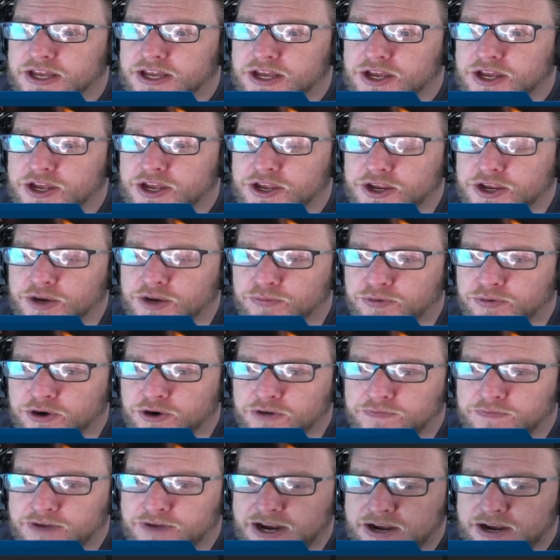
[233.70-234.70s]
Your
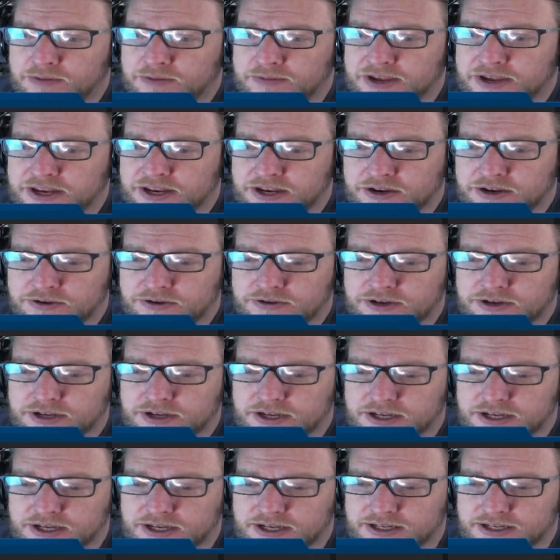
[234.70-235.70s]
profile menu
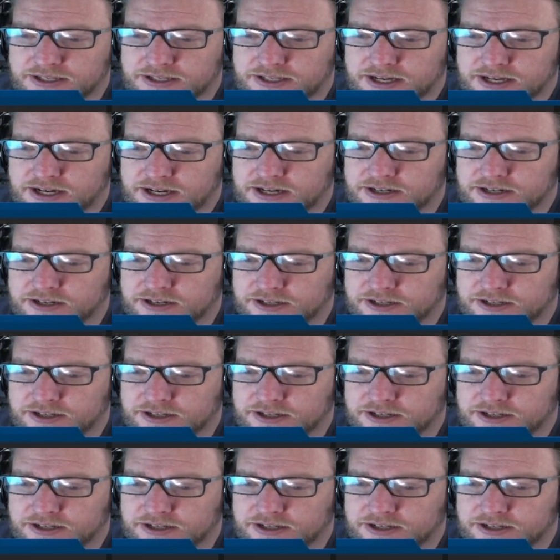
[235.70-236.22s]
is there to